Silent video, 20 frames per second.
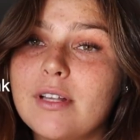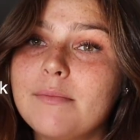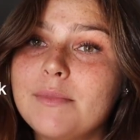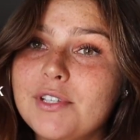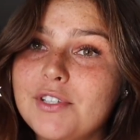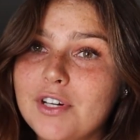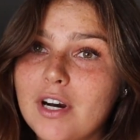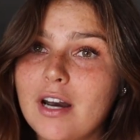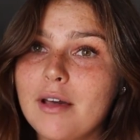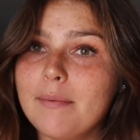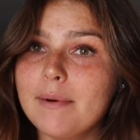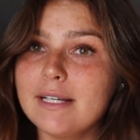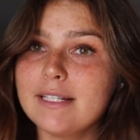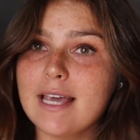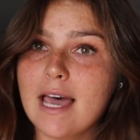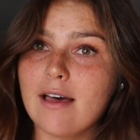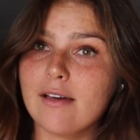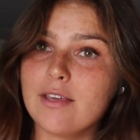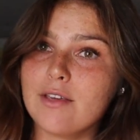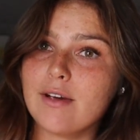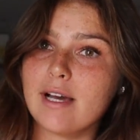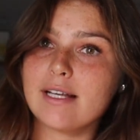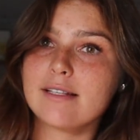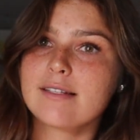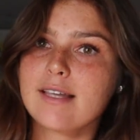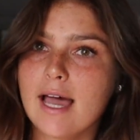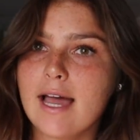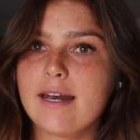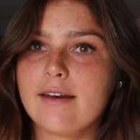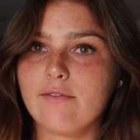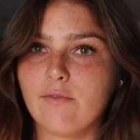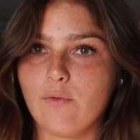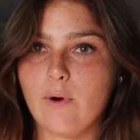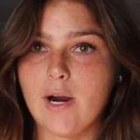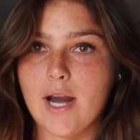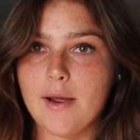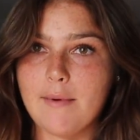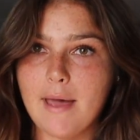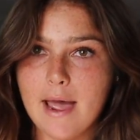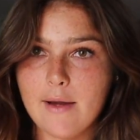let me start out by telling you guys kind of
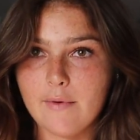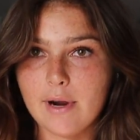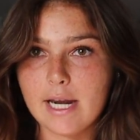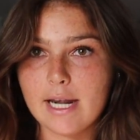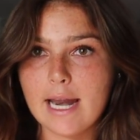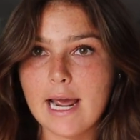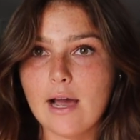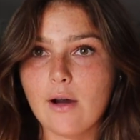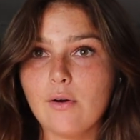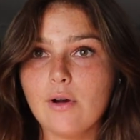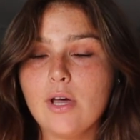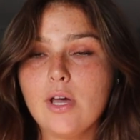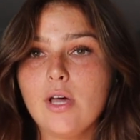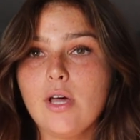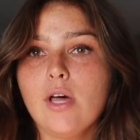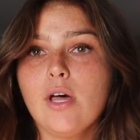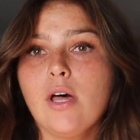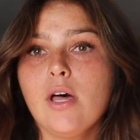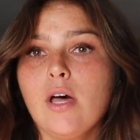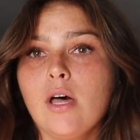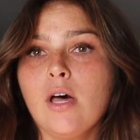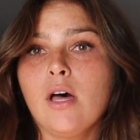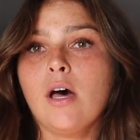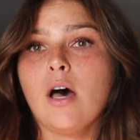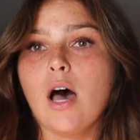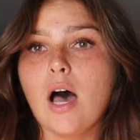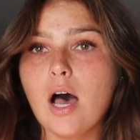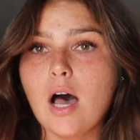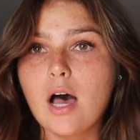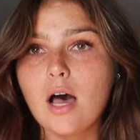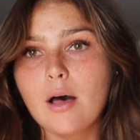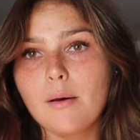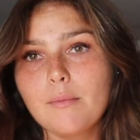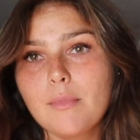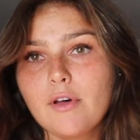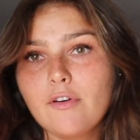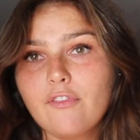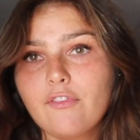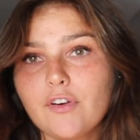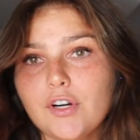where I'm at right now.
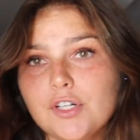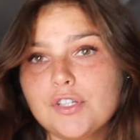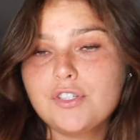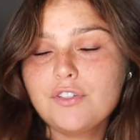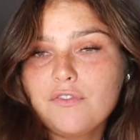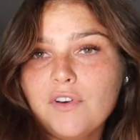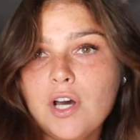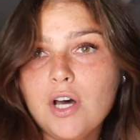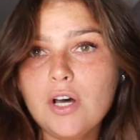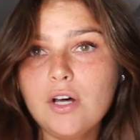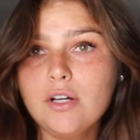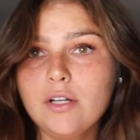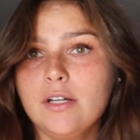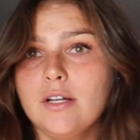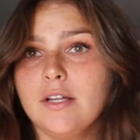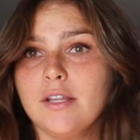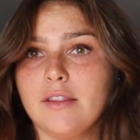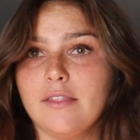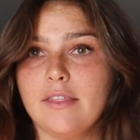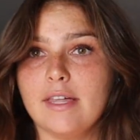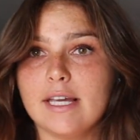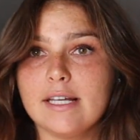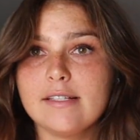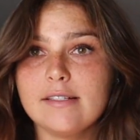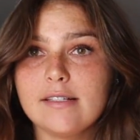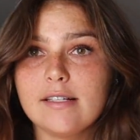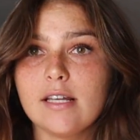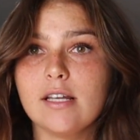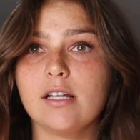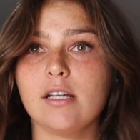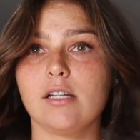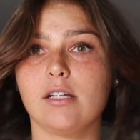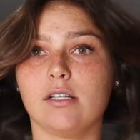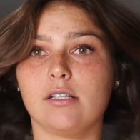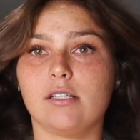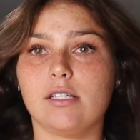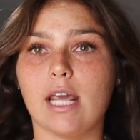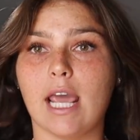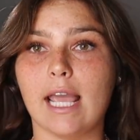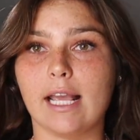First of all, this
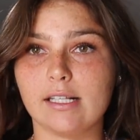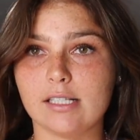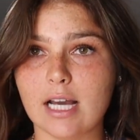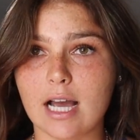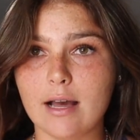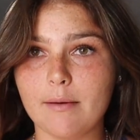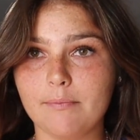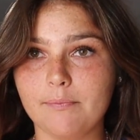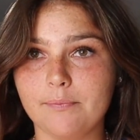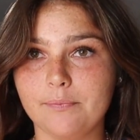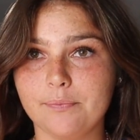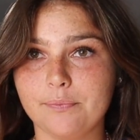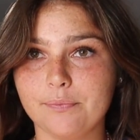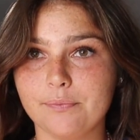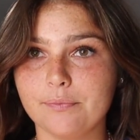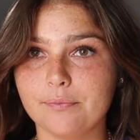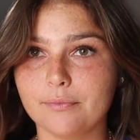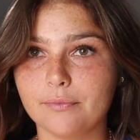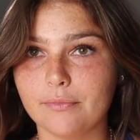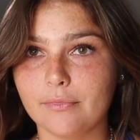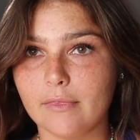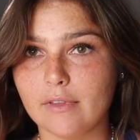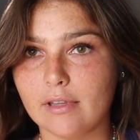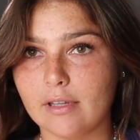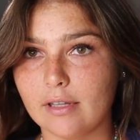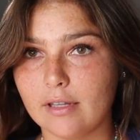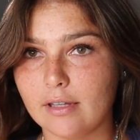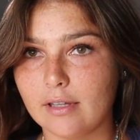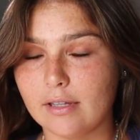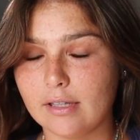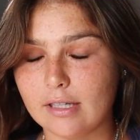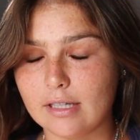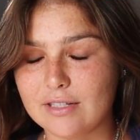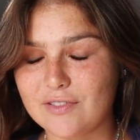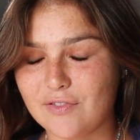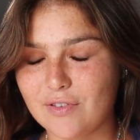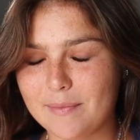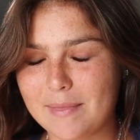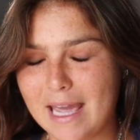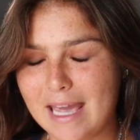tank top is
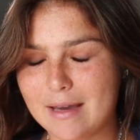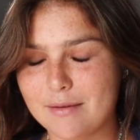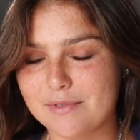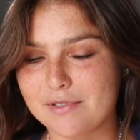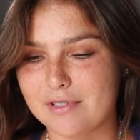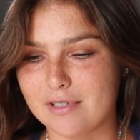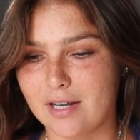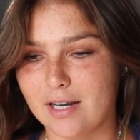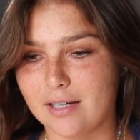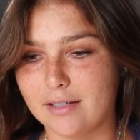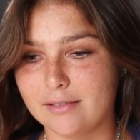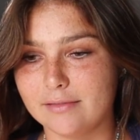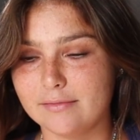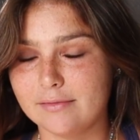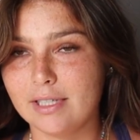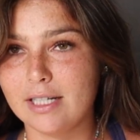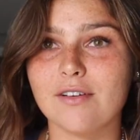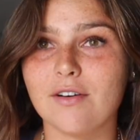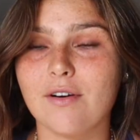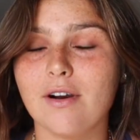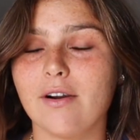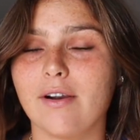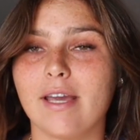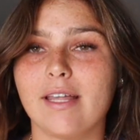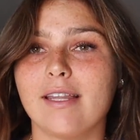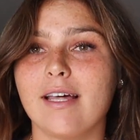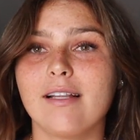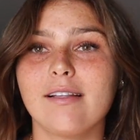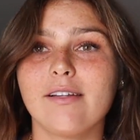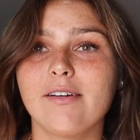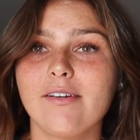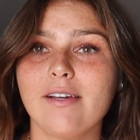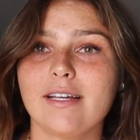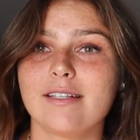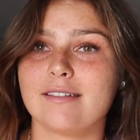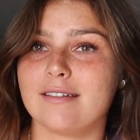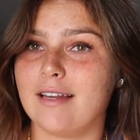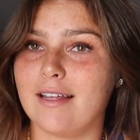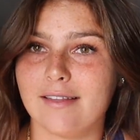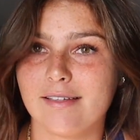from Amazon. So, okay, that literally
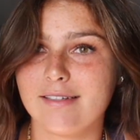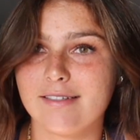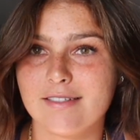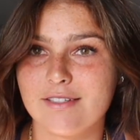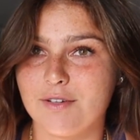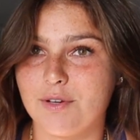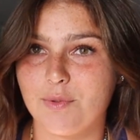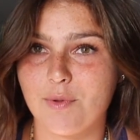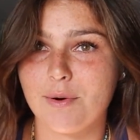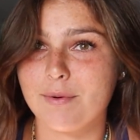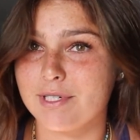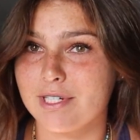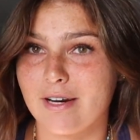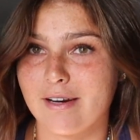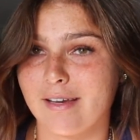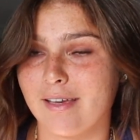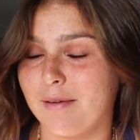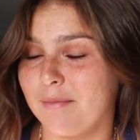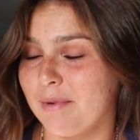has nothing to do with what we're talking